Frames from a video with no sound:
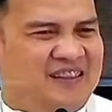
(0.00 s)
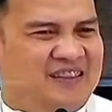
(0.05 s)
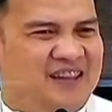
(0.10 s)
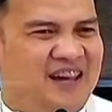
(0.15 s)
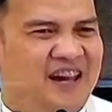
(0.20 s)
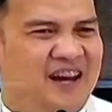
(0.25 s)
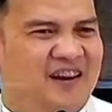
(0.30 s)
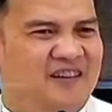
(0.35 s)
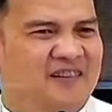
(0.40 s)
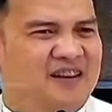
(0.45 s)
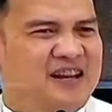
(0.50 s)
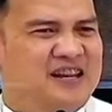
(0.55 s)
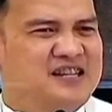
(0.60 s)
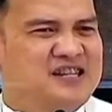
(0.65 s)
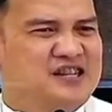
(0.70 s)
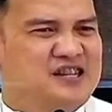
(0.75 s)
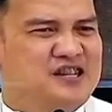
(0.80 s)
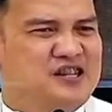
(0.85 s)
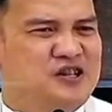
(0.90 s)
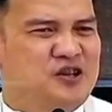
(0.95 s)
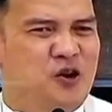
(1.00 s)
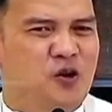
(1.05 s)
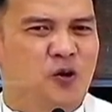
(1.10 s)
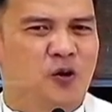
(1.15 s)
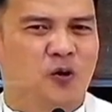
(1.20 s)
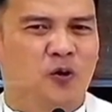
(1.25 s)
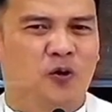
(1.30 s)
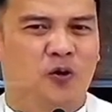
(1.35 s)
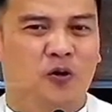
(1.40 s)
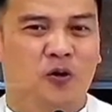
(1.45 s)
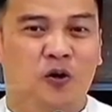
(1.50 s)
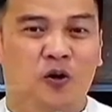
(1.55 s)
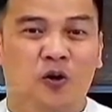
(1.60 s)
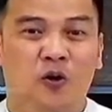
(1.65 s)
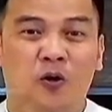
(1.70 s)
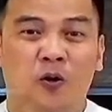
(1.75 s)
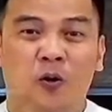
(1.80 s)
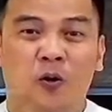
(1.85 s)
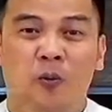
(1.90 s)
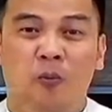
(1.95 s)
There is no
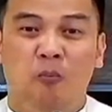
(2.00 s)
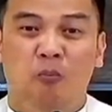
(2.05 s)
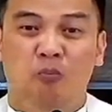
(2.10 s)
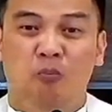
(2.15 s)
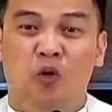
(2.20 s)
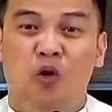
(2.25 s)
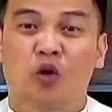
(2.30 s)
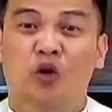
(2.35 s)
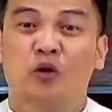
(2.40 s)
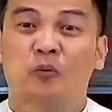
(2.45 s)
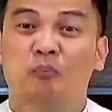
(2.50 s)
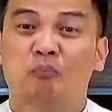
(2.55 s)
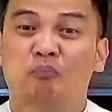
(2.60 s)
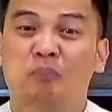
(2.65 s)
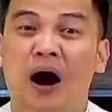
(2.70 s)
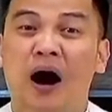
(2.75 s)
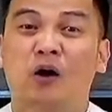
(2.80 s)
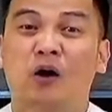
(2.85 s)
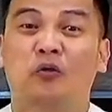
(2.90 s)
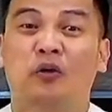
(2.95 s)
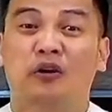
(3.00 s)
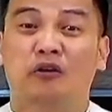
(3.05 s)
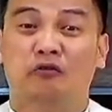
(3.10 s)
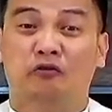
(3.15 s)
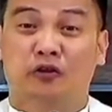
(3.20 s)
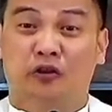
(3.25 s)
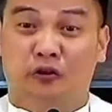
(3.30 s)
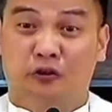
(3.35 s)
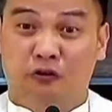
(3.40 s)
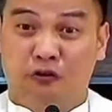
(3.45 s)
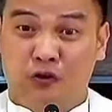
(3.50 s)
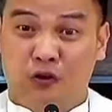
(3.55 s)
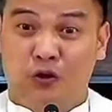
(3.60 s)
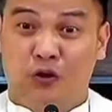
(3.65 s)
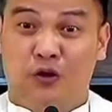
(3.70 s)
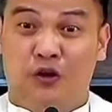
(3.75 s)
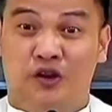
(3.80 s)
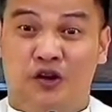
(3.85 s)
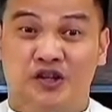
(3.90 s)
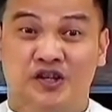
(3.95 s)
more powerful
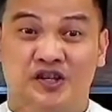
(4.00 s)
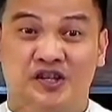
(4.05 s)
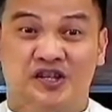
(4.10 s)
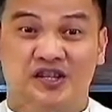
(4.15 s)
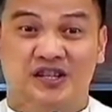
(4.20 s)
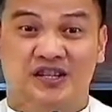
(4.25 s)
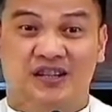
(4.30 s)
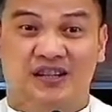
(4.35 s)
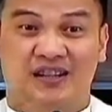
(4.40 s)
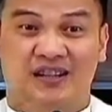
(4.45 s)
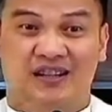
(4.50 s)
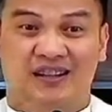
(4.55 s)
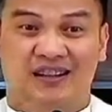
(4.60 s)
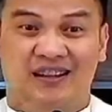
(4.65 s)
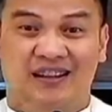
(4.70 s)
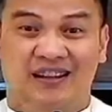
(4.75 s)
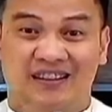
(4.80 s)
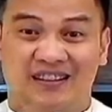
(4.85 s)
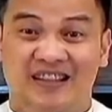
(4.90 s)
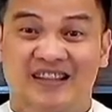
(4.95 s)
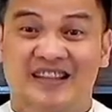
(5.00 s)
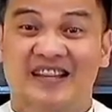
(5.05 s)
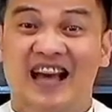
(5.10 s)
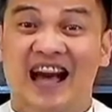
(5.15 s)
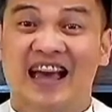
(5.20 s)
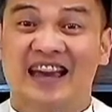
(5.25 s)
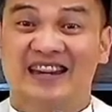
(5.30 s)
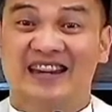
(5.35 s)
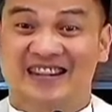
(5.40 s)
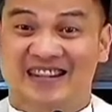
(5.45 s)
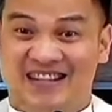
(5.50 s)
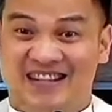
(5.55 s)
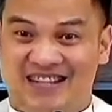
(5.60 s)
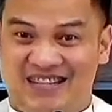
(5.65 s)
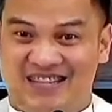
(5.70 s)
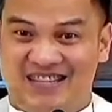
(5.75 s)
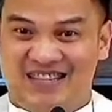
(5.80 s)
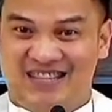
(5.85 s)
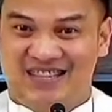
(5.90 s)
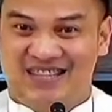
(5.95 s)
force than
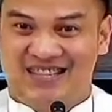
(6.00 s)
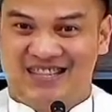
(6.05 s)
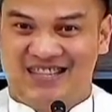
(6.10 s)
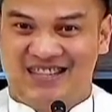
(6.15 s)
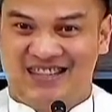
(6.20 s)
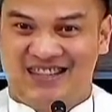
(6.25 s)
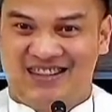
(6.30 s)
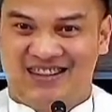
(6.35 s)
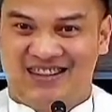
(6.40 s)
kindness,